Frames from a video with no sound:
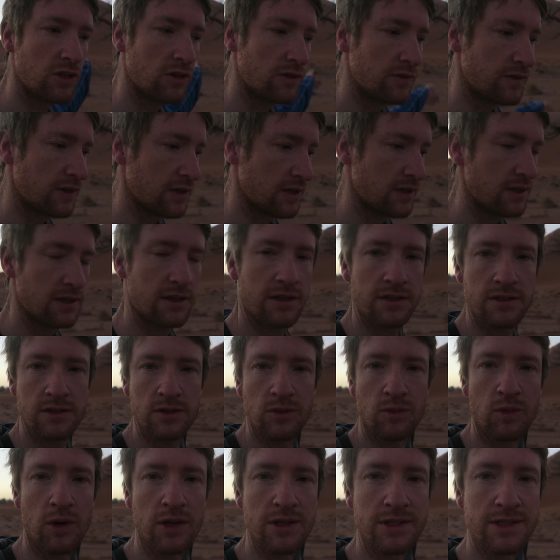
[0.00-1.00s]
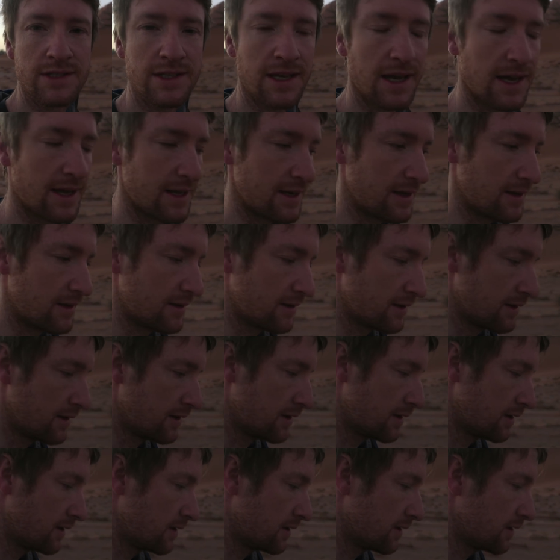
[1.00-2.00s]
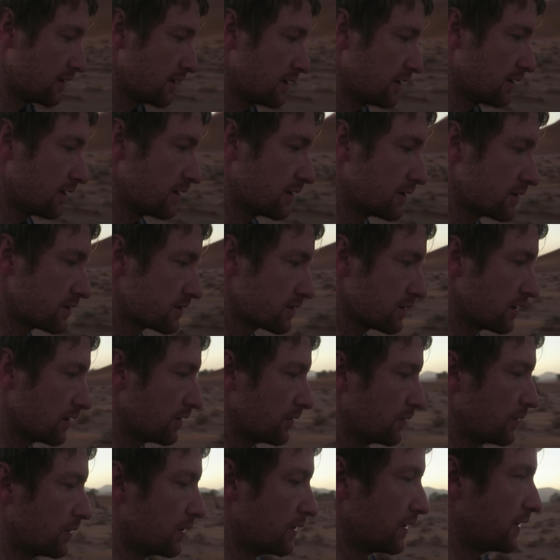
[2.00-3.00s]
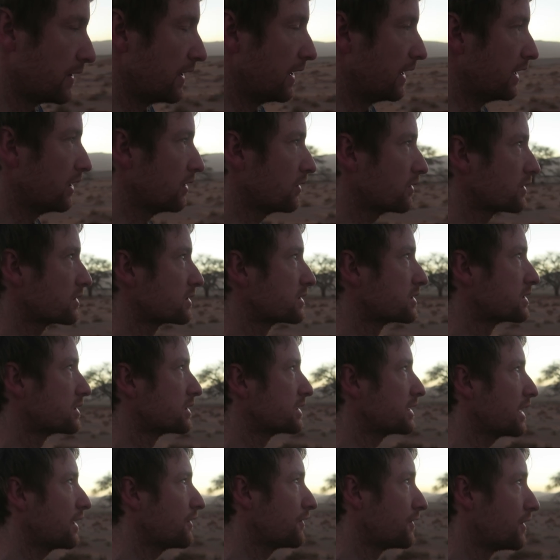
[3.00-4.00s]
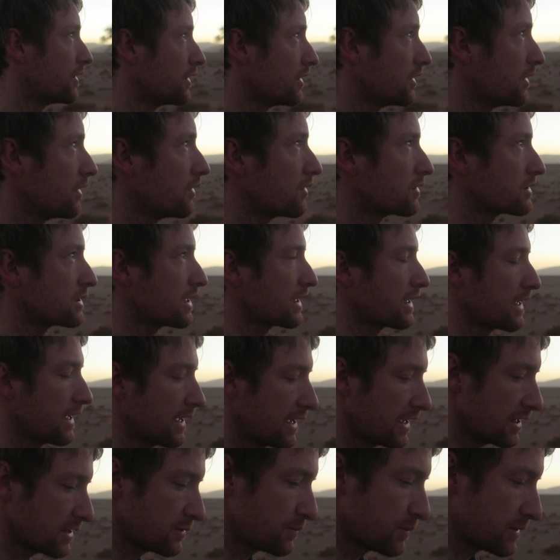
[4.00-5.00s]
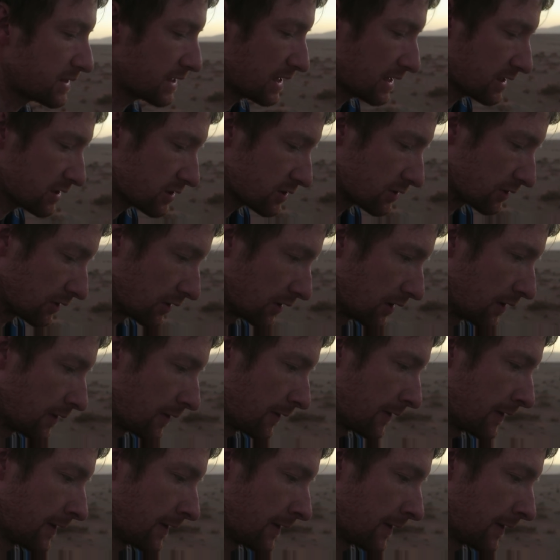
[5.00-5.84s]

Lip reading: over to one side. So it definitely looks like it has potential.